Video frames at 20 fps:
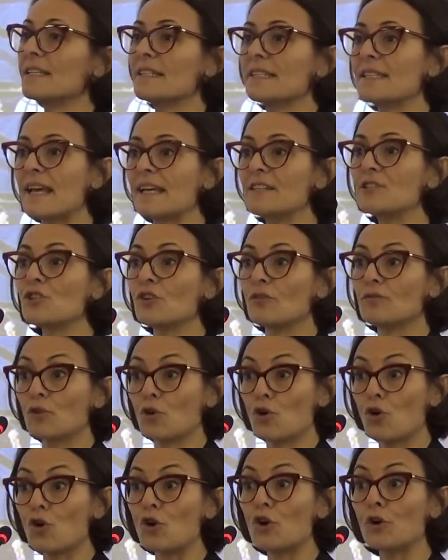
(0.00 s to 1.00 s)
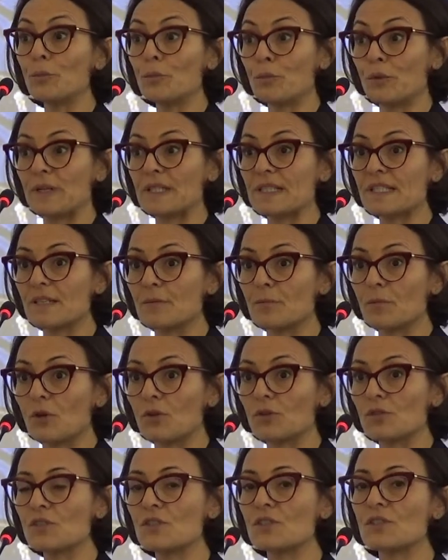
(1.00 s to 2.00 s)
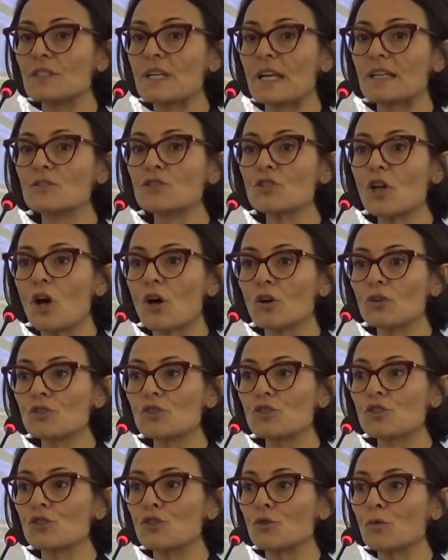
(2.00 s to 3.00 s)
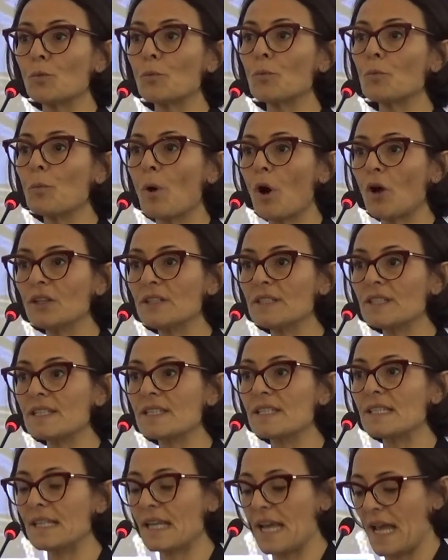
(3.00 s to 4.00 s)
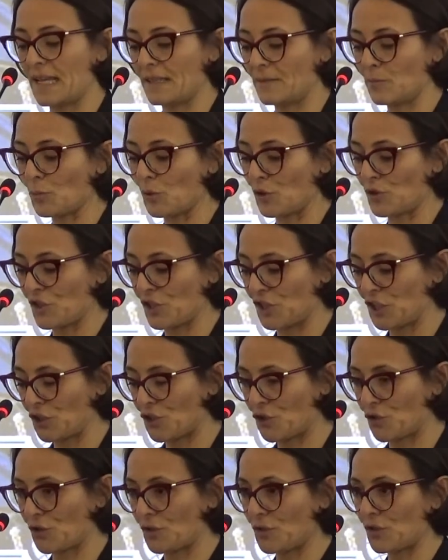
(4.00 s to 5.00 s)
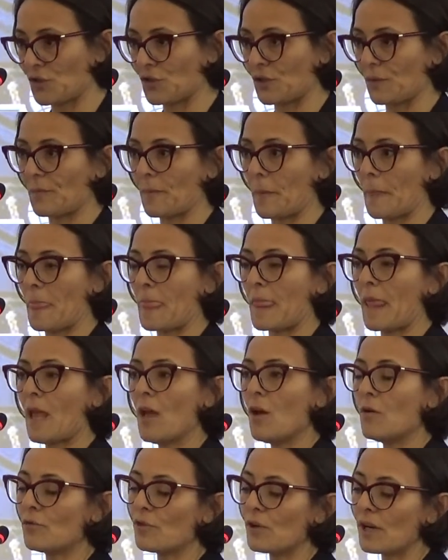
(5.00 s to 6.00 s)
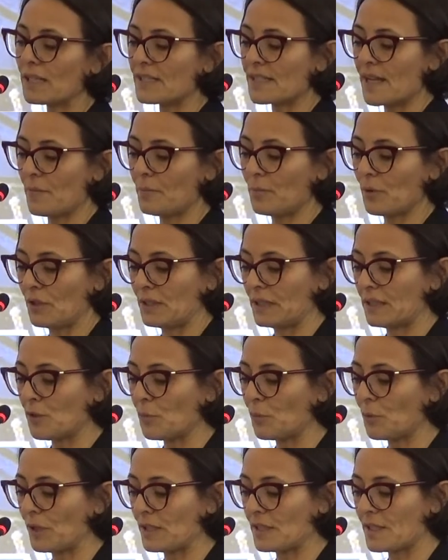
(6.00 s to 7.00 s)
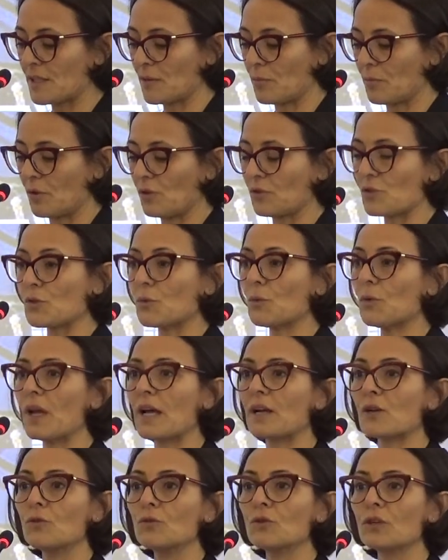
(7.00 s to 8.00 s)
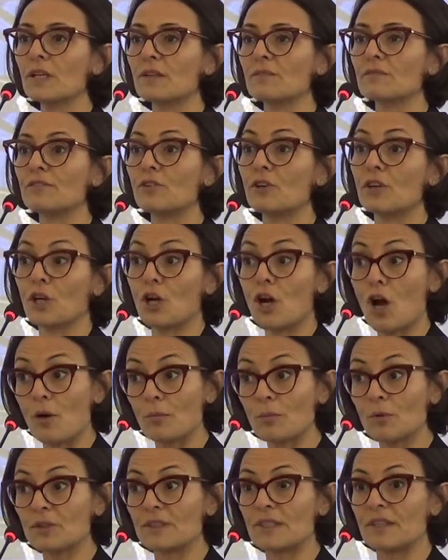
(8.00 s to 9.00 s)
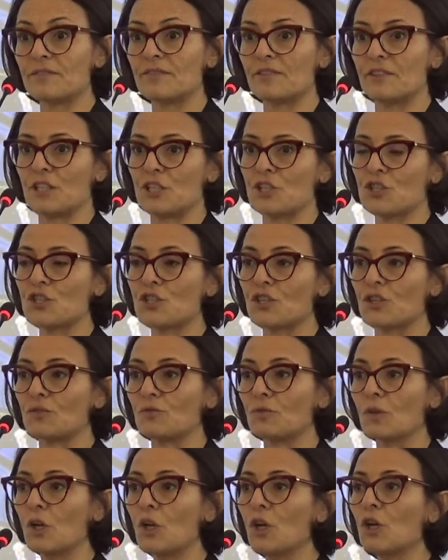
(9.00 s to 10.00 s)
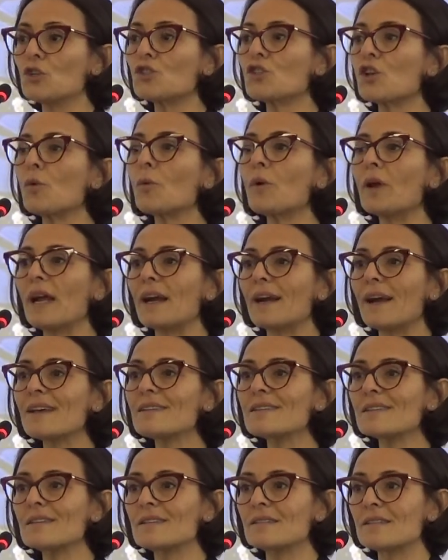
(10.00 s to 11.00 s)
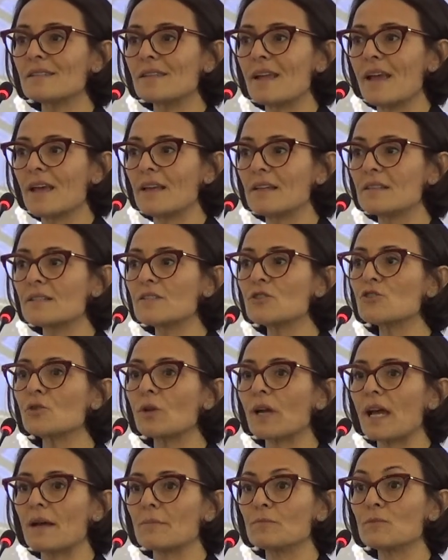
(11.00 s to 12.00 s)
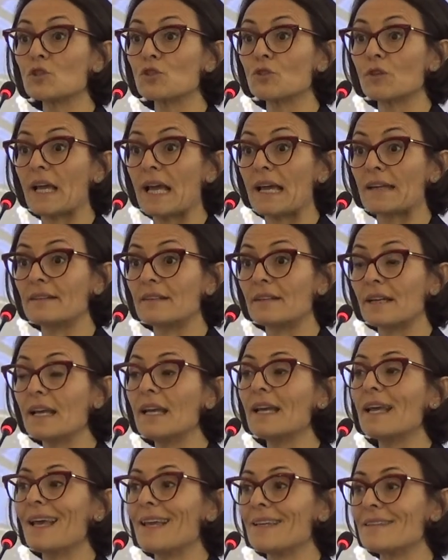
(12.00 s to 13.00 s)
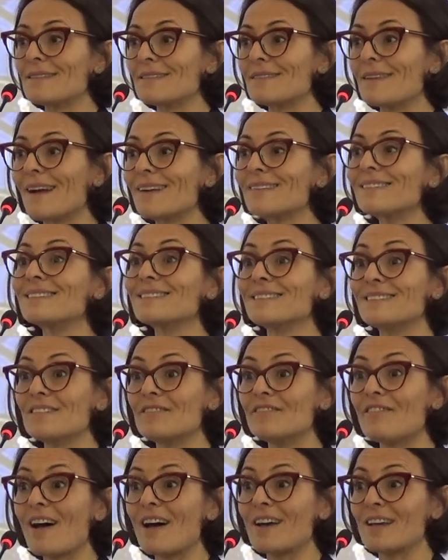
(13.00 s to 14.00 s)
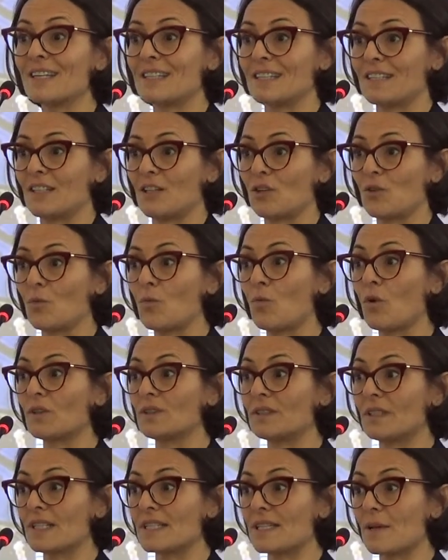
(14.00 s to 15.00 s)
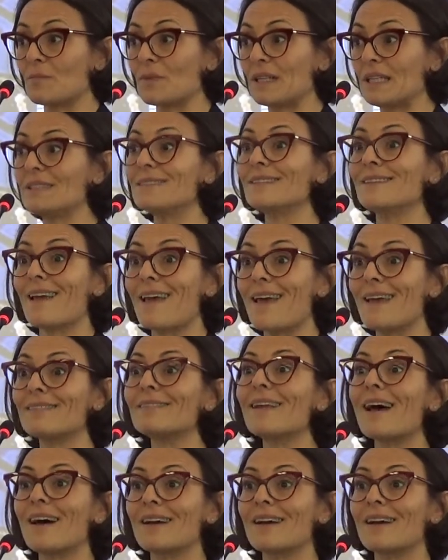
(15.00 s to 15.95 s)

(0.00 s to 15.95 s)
a set of core principles that talks to policy and procedures. For example, in the principles, we are looking for a common definition. So we are asking states to come together and start defining what disability and